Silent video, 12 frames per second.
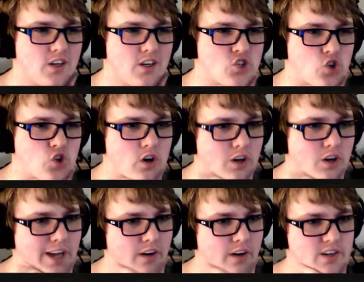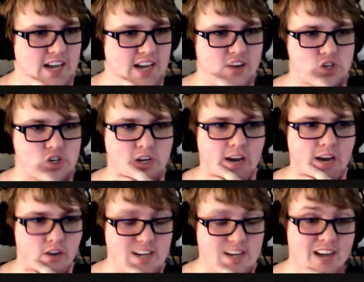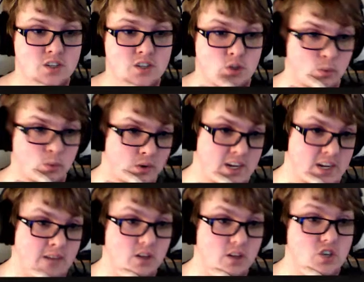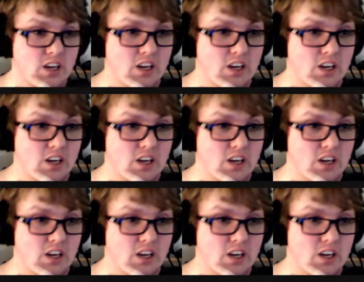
Stronger counterattacks. Your counterattacks do more damage.